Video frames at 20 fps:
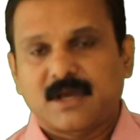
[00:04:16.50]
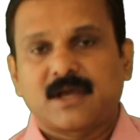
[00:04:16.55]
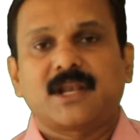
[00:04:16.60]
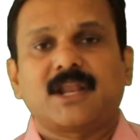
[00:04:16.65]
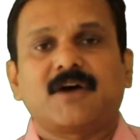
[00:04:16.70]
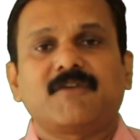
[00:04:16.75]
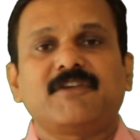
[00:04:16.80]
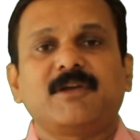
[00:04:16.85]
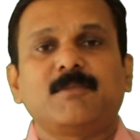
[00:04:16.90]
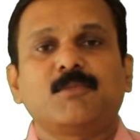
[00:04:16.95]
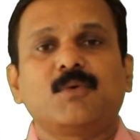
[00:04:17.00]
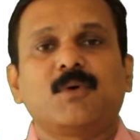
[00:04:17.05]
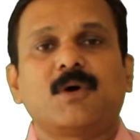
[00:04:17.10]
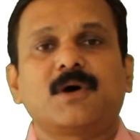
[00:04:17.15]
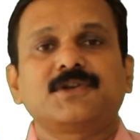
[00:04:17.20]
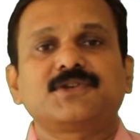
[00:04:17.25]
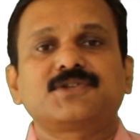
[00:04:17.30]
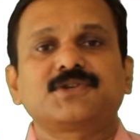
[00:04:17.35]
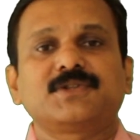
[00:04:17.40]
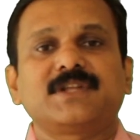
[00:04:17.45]
Now we move
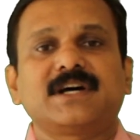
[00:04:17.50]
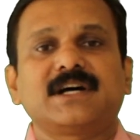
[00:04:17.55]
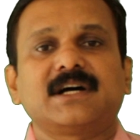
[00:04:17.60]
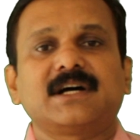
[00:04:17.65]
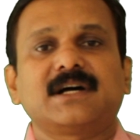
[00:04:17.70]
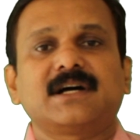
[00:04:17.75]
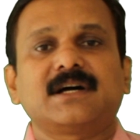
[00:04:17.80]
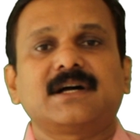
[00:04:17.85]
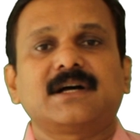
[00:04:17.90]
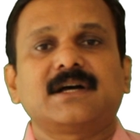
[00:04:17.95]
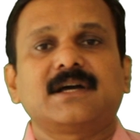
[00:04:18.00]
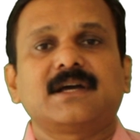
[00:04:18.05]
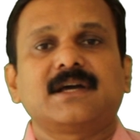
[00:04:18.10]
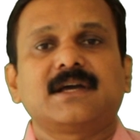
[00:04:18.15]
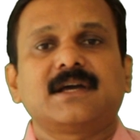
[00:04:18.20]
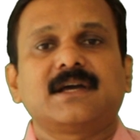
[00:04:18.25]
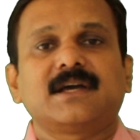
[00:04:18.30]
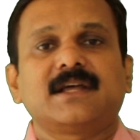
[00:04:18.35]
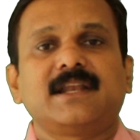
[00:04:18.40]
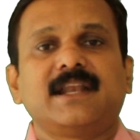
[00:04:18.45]
on to the
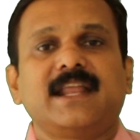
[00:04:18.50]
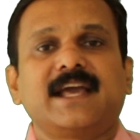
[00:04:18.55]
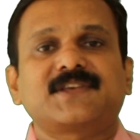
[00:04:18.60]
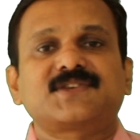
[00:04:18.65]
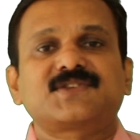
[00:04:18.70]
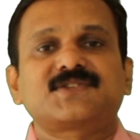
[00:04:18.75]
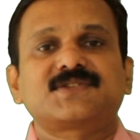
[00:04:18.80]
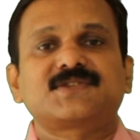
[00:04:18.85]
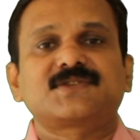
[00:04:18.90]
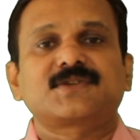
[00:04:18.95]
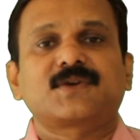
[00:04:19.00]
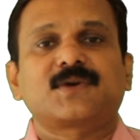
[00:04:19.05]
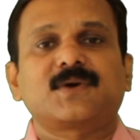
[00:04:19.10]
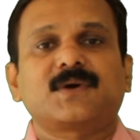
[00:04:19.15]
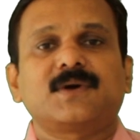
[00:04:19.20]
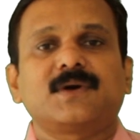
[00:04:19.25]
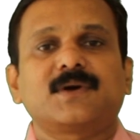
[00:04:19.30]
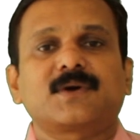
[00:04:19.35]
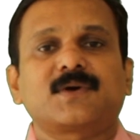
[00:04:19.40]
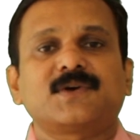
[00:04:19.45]
next
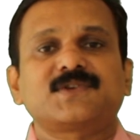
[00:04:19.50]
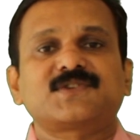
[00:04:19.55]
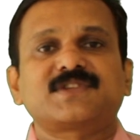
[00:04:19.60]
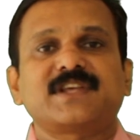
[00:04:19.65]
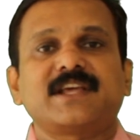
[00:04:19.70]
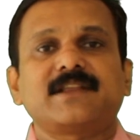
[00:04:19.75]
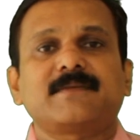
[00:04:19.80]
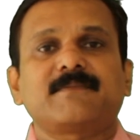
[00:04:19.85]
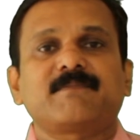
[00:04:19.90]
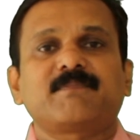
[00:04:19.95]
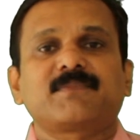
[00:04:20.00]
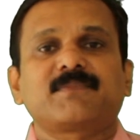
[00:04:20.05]
question.